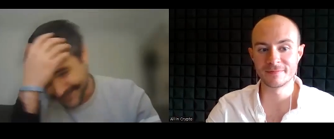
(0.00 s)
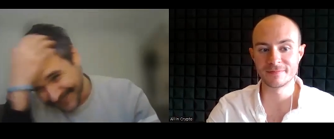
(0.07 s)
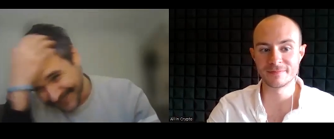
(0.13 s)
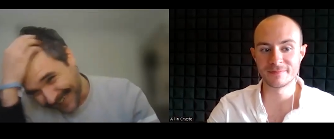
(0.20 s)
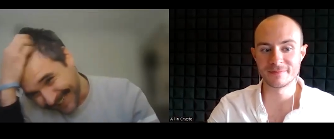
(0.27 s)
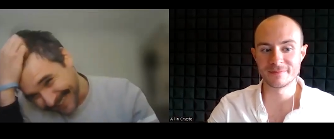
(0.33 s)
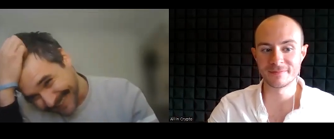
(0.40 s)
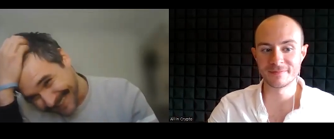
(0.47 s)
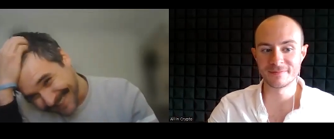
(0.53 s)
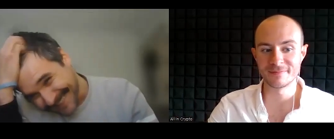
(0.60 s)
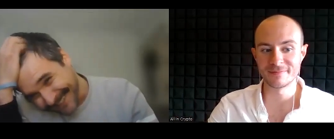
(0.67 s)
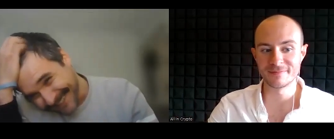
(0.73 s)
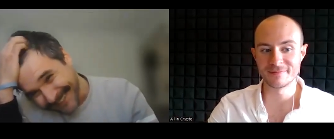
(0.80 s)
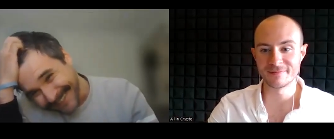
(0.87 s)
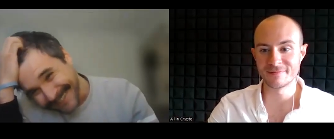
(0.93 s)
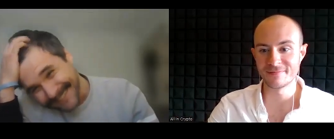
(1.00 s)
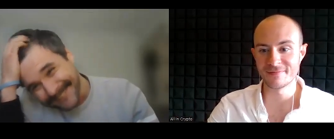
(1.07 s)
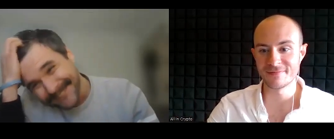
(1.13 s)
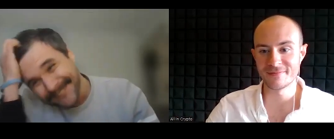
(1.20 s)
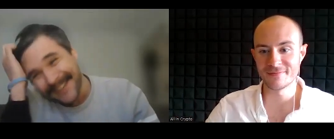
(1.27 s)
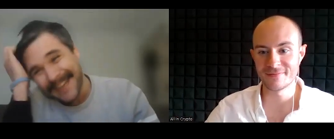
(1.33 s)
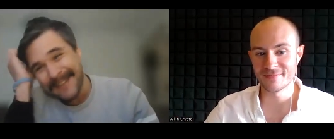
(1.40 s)
Speaker 1: okay. So,
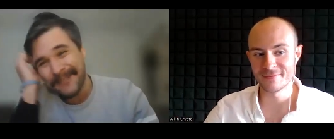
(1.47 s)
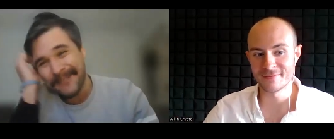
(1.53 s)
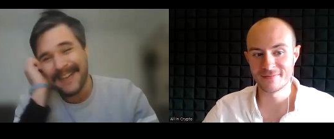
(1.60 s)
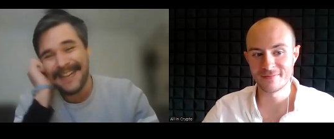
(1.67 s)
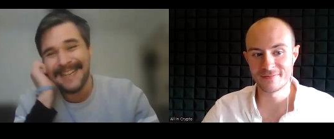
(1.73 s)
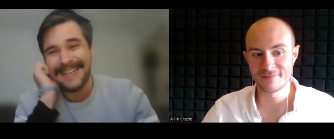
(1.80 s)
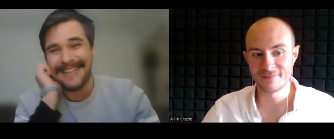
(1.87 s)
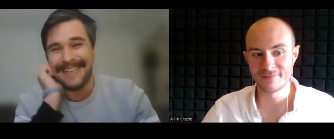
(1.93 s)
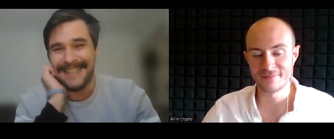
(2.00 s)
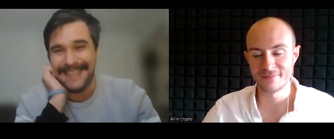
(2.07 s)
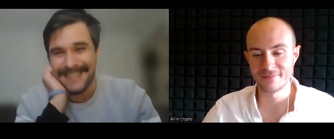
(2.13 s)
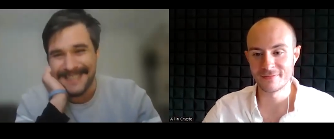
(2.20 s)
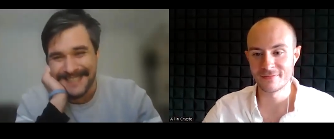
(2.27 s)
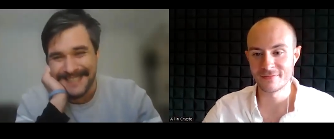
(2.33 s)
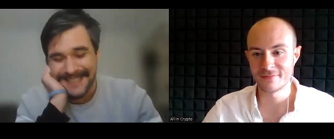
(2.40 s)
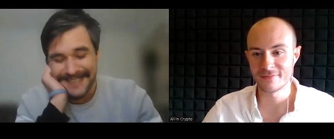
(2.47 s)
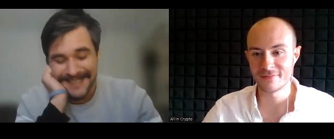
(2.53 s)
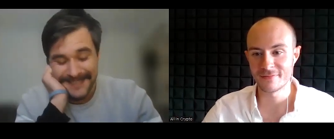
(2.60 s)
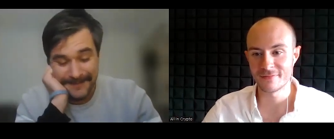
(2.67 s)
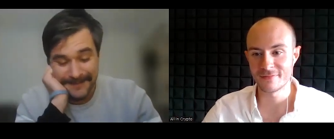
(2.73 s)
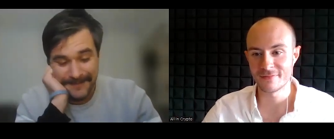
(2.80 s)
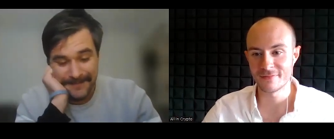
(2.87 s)
Fi
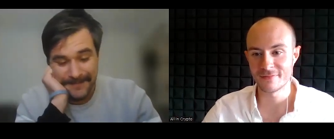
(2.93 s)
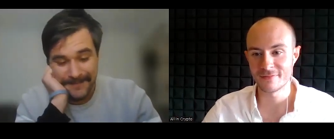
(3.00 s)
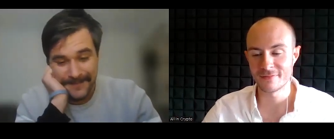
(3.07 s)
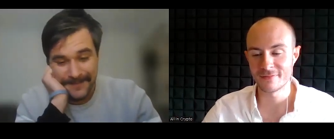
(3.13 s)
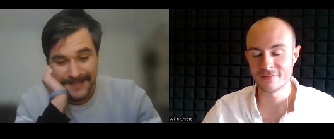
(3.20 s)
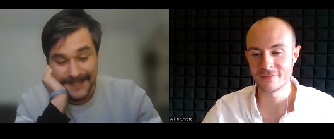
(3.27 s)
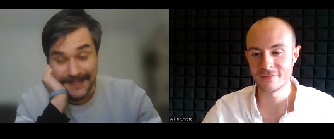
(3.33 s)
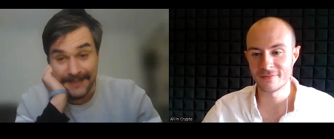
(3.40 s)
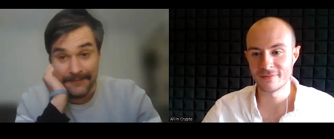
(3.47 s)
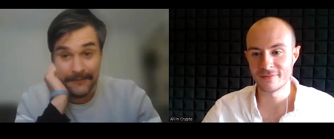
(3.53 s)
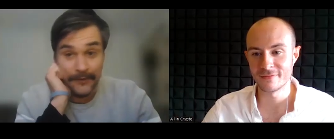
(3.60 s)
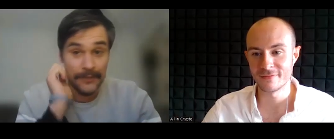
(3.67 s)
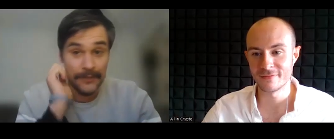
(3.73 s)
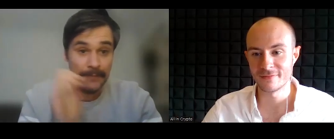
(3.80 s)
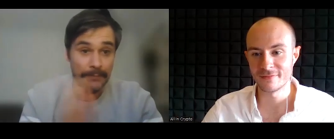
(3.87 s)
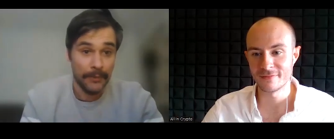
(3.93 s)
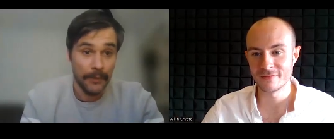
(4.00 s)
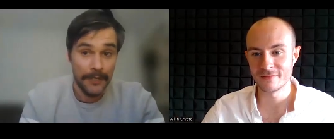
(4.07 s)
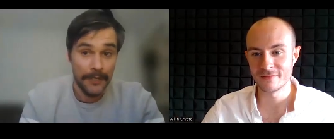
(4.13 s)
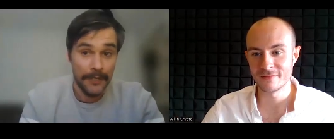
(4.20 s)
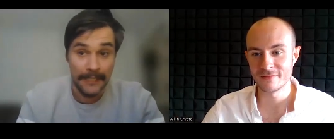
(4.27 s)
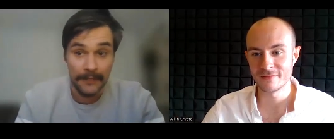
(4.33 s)
is, in a few simple
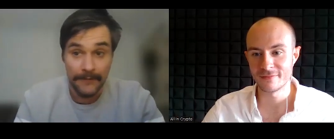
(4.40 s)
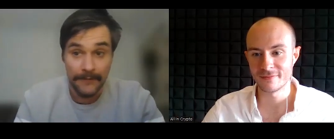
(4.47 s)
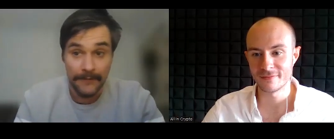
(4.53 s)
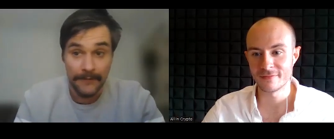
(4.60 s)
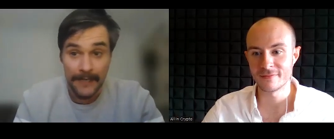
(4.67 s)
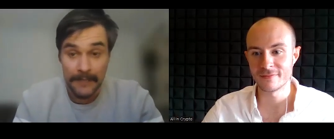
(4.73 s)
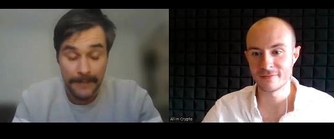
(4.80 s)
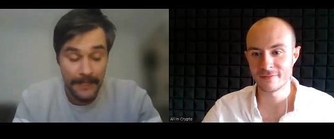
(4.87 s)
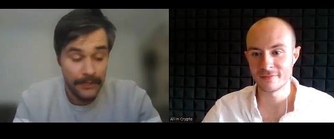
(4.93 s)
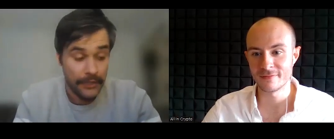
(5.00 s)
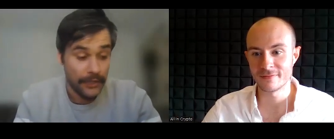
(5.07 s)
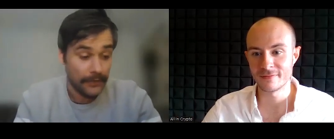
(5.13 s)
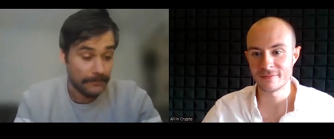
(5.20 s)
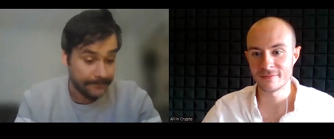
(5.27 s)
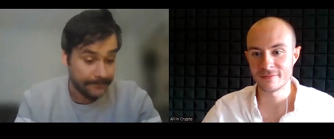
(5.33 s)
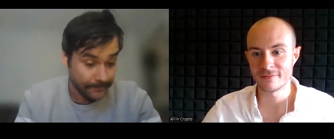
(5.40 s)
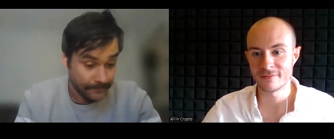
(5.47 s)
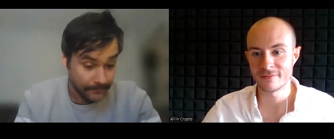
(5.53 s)
words, elevator pitch,